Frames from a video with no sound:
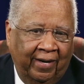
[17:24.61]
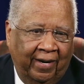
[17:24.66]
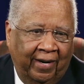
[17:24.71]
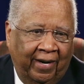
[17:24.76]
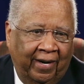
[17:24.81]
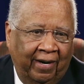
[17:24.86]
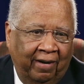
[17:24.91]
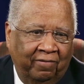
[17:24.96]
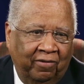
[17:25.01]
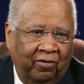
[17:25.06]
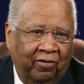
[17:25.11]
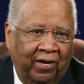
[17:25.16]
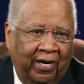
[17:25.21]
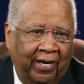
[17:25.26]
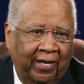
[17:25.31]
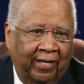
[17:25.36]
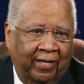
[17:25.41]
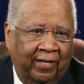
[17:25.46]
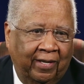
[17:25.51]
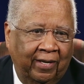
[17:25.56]
I have a
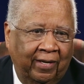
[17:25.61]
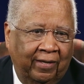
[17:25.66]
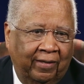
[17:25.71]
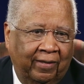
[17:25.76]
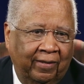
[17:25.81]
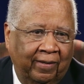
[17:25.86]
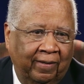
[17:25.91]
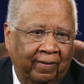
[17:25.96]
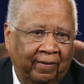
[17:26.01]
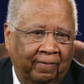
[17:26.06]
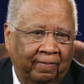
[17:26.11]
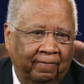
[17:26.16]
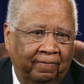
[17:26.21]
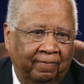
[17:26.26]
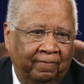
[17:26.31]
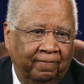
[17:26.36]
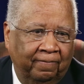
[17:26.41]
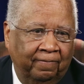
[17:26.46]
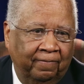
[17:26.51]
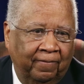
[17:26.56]
right that
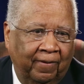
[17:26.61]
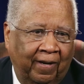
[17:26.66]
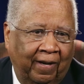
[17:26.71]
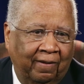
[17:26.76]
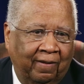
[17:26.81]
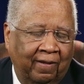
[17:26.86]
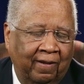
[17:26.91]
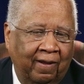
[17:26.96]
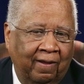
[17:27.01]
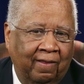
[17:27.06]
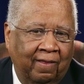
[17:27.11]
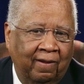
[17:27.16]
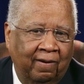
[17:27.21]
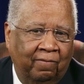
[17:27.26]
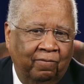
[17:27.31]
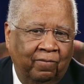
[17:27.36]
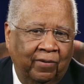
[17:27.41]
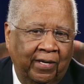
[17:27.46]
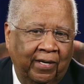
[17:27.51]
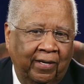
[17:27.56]
I think that
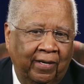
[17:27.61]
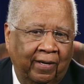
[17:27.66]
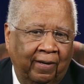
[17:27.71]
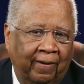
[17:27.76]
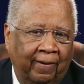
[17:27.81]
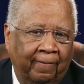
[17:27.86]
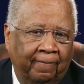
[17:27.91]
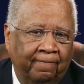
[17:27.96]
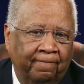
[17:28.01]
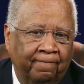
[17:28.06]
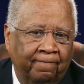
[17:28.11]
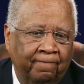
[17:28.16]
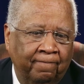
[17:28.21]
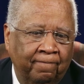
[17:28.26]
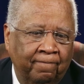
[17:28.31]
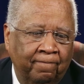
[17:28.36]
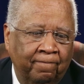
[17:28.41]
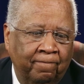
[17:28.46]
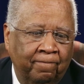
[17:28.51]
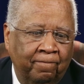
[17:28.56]
we,
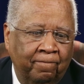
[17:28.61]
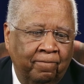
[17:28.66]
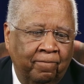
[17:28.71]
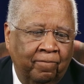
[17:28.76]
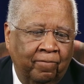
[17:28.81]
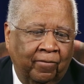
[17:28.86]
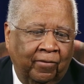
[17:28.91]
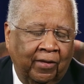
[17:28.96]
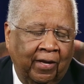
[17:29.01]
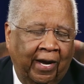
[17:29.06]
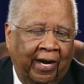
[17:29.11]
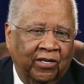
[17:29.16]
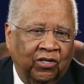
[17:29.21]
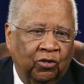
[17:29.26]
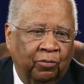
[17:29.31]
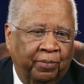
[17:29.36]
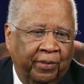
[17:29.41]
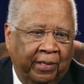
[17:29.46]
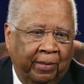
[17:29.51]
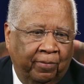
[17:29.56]
as
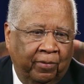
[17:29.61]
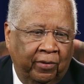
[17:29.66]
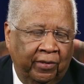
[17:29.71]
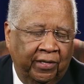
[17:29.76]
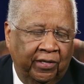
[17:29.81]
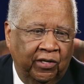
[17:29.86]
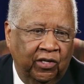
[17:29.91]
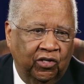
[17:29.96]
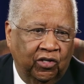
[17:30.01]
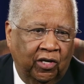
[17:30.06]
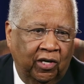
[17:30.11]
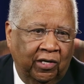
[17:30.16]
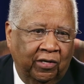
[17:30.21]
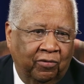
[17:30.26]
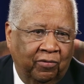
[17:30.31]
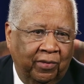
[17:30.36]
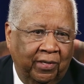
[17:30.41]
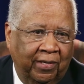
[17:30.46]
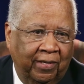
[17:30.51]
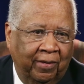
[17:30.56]
a people in this
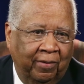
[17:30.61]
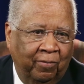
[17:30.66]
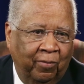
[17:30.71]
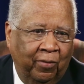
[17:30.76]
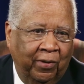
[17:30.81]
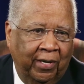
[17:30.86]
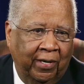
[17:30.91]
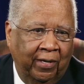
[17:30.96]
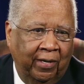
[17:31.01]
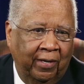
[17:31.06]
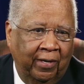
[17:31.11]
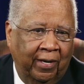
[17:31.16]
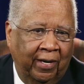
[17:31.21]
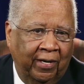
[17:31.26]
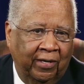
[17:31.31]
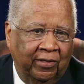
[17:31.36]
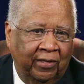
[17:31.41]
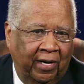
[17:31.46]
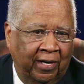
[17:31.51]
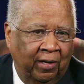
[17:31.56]
country,
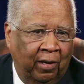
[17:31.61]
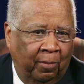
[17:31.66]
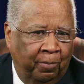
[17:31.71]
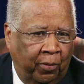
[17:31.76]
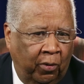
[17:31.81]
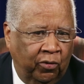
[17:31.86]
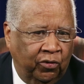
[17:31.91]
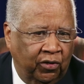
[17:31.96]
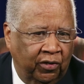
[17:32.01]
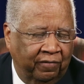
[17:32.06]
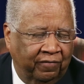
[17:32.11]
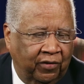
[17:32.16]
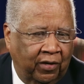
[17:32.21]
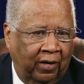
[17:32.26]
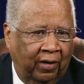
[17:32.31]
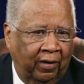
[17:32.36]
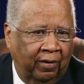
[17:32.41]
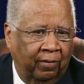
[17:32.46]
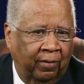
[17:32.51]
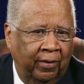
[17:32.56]
and a person of
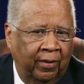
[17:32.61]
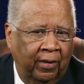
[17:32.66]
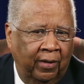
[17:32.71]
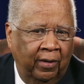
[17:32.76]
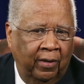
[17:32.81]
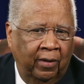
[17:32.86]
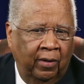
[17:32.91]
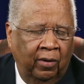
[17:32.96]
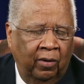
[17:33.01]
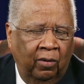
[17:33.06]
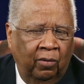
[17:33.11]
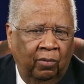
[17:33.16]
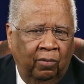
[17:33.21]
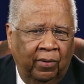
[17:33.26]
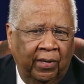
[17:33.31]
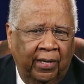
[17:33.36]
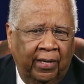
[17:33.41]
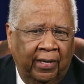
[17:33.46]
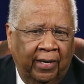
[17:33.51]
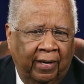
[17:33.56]
color,
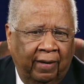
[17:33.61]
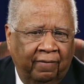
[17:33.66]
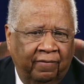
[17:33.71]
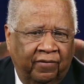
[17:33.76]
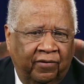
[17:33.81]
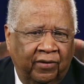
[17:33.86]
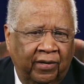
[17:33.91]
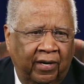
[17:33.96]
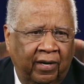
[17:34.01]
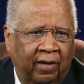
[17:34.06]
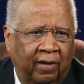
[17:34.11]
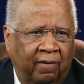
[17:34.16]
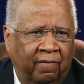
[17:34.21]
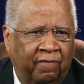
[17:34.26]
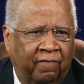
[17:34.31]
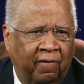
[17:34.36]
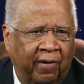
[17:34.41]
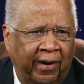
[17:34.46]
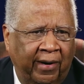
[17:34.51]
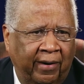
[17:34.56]
we have seek
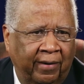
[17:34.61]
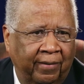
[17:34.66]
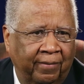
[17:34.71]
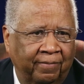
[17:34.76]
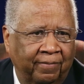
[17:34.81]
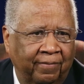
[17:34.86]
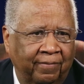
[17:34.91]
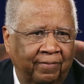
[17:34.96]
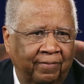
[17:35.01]
freedom.